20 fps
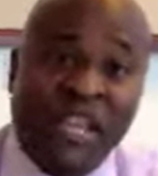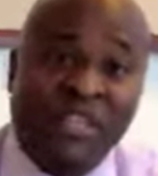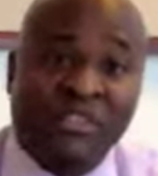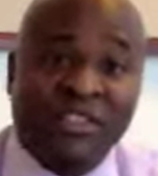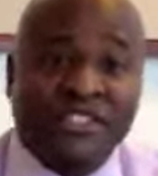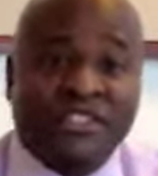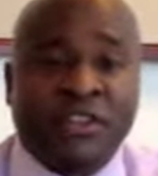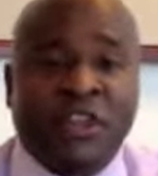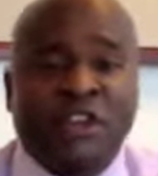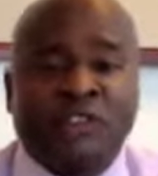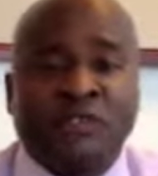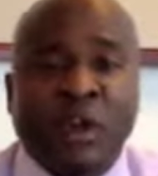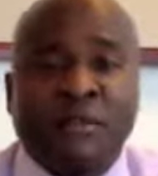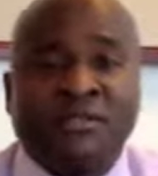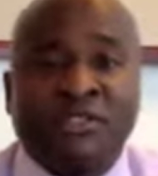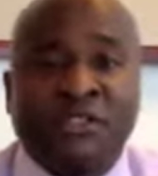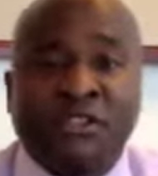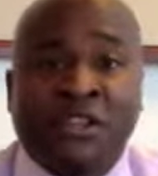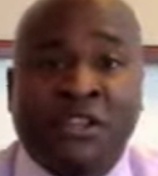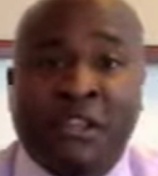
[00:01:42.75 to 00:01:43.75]
The sales
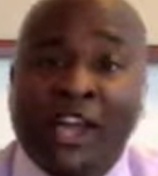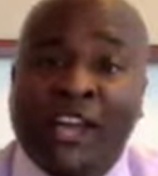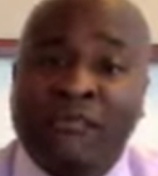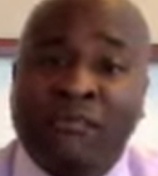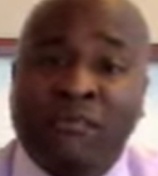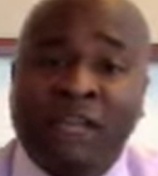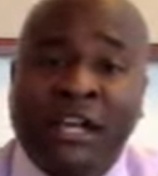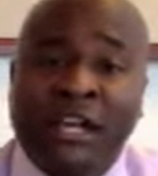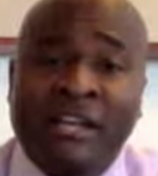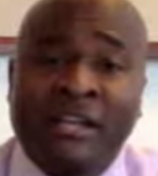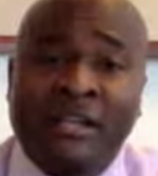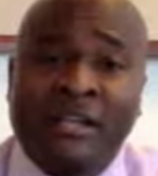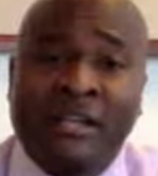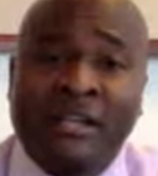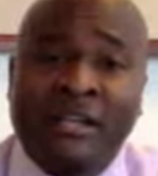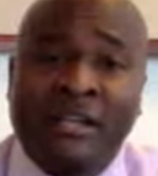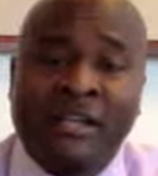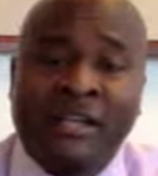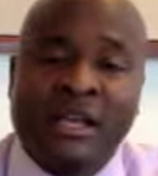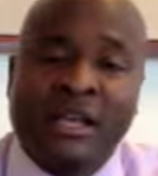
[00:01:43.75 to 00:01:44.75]
reps are the lifeblood,
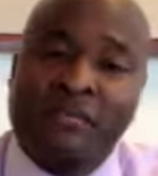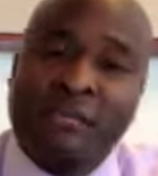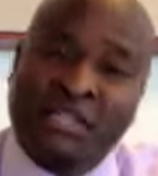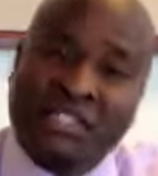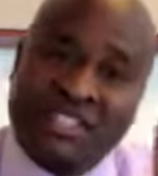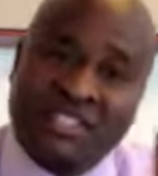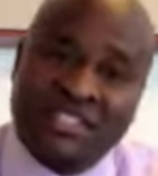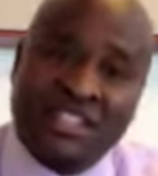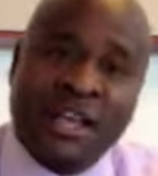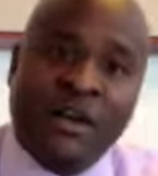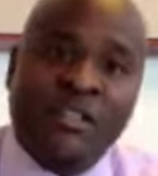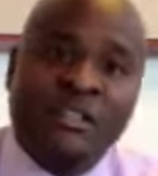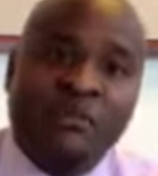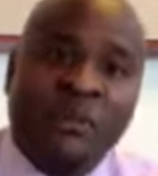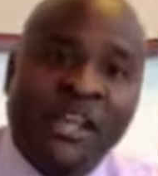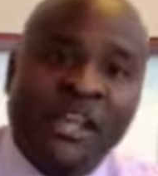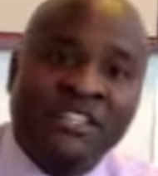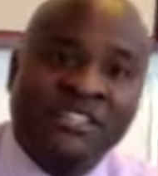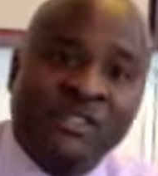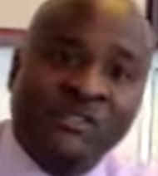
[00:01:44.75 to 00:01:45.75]
but the sales
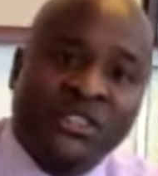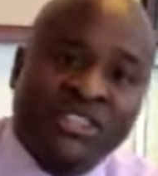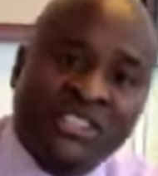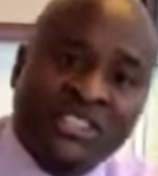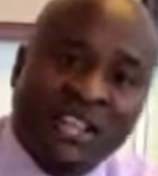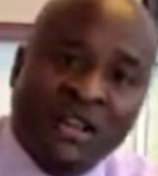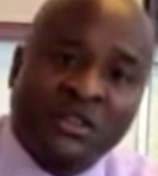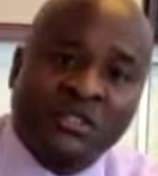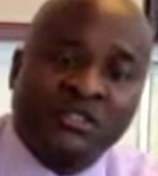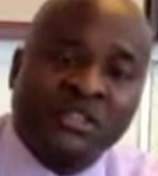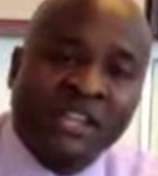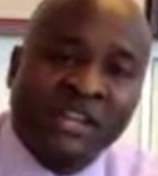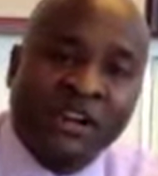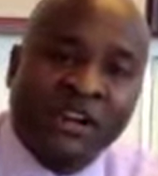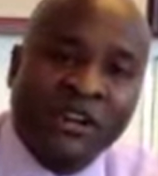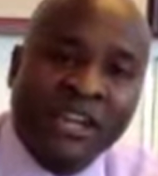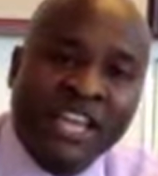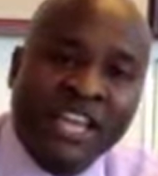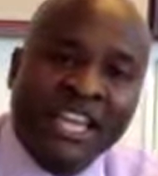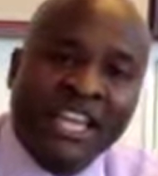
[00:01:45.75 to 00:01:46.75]
manager, the sales
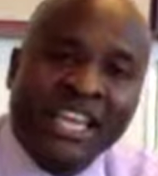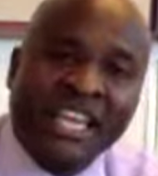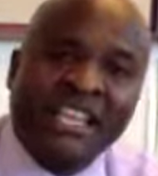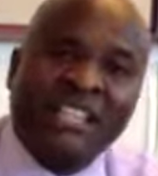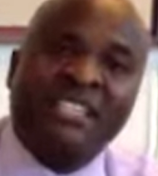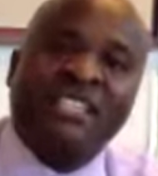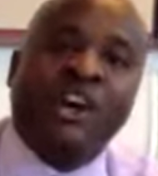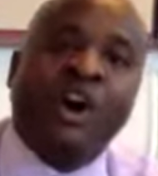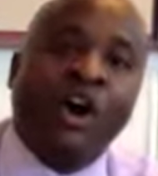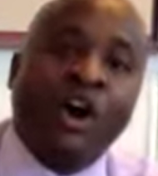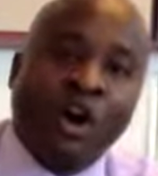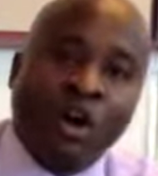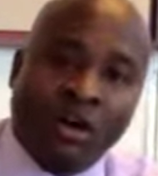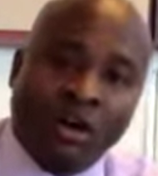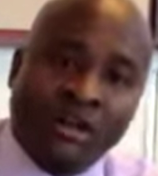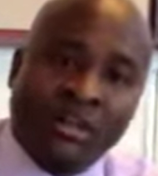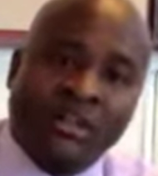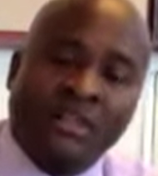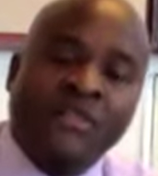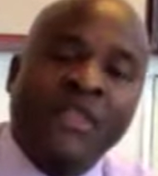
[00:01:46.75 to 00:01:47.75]
leader, is the
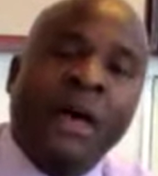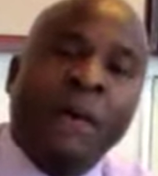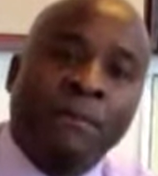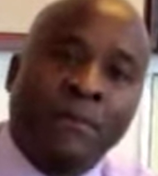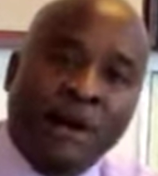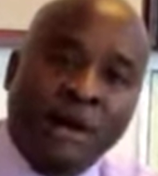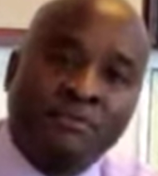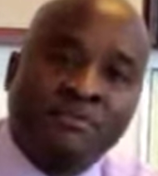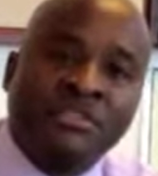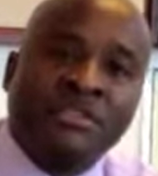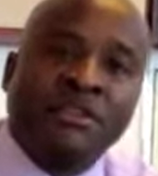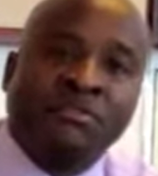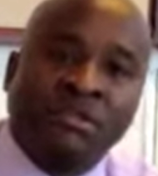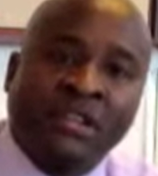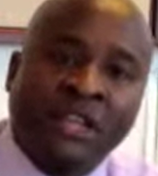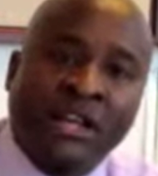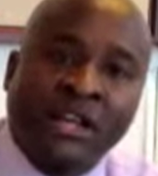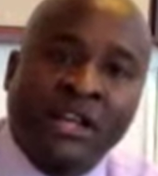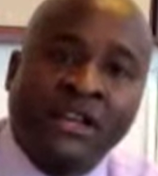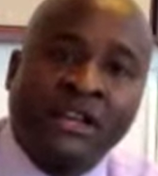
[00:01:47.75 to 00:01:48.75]
heart that pumps the
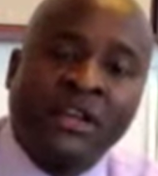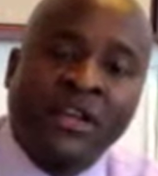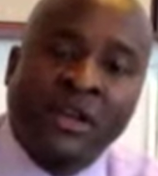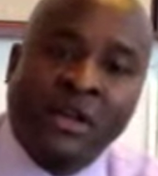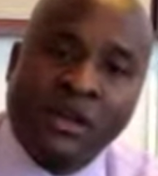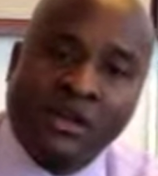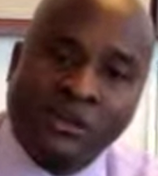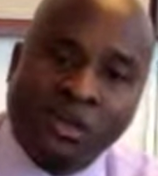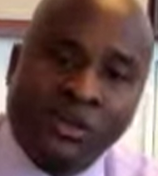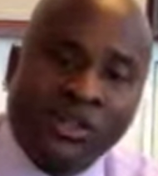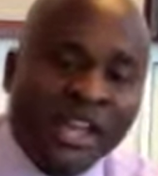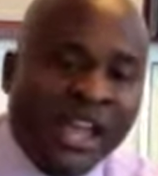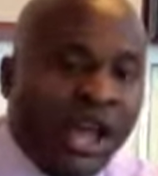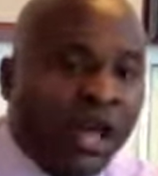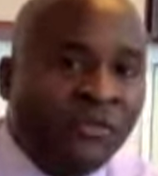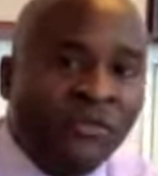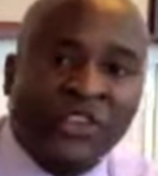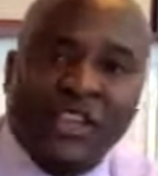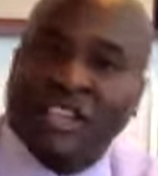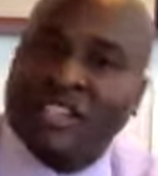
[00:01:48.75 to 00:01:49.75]
blood
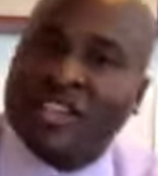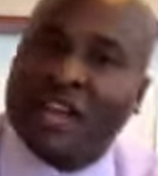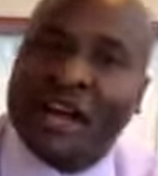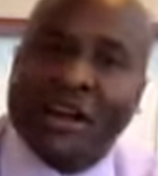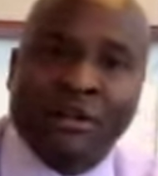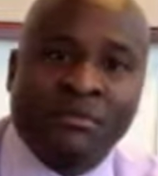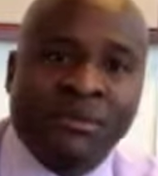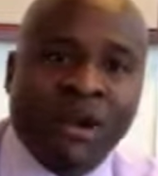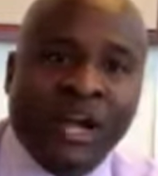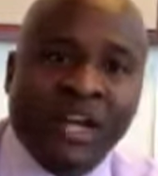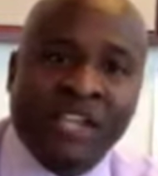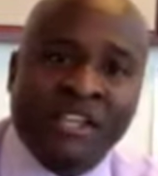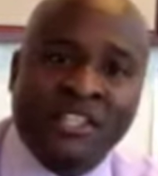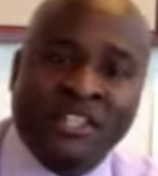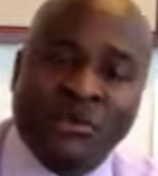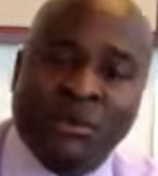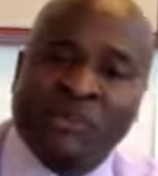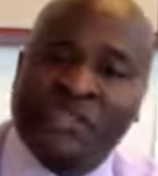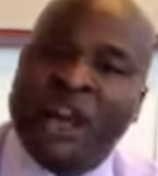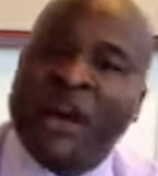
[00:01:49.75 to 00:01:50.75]
throughout the entire body.
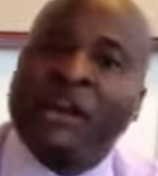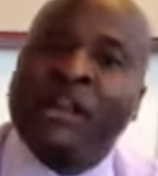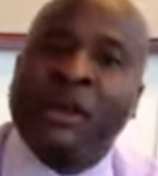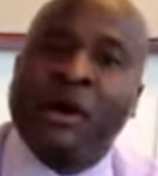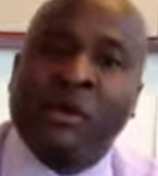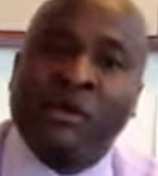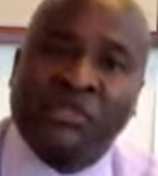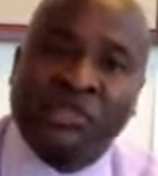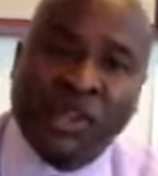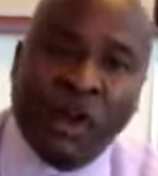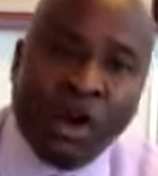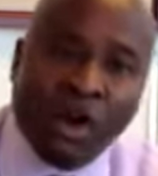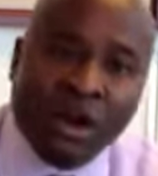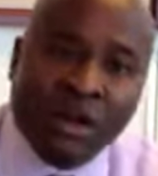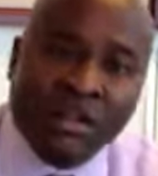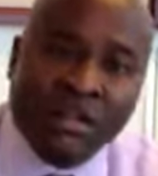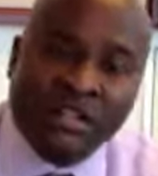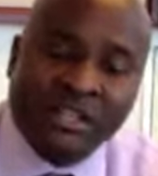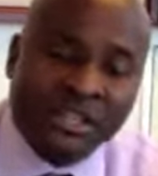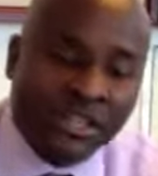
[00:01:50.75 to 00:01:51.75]
So without a healthy
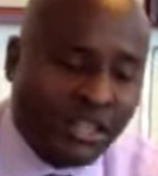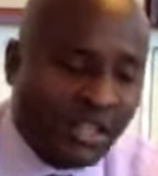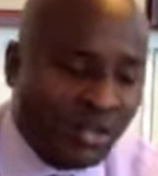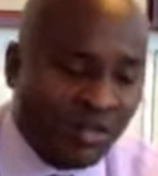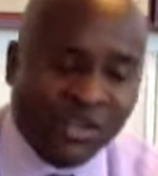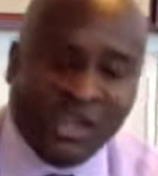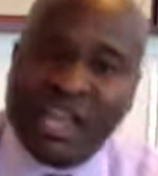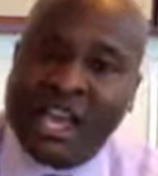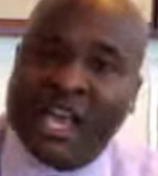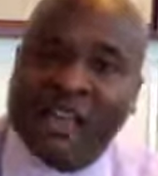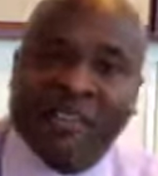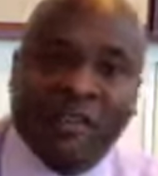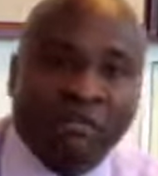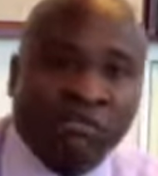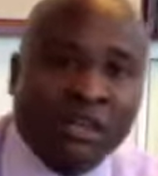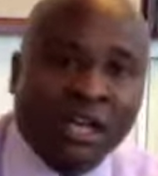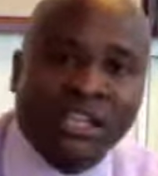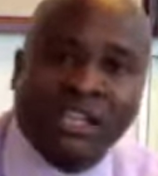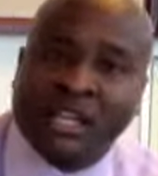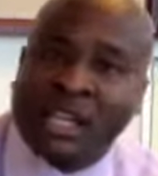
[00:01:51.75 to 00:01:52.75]
heart, the
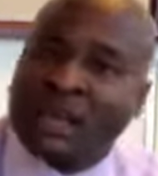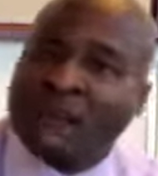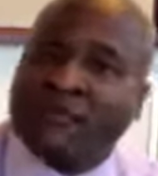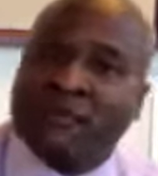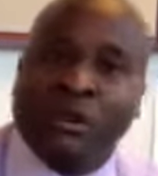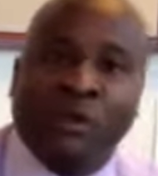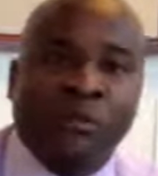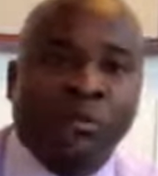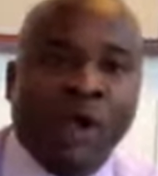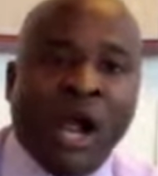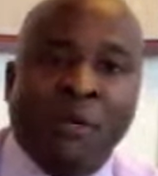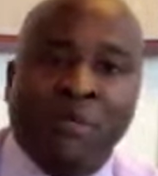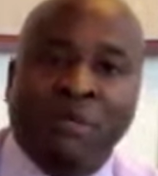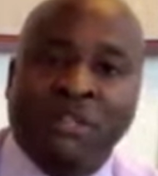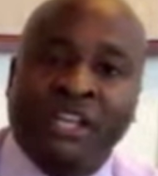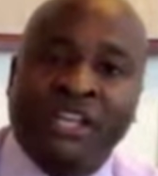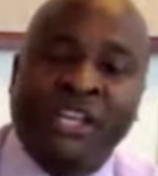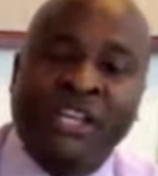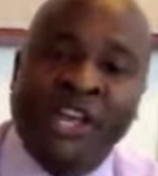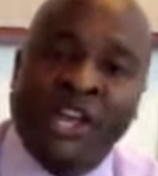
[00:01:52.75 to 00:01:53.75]
blood can't flow
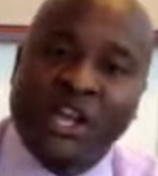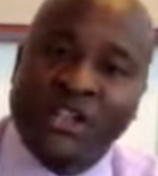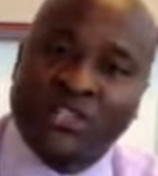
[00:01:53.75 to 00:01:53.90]
properly.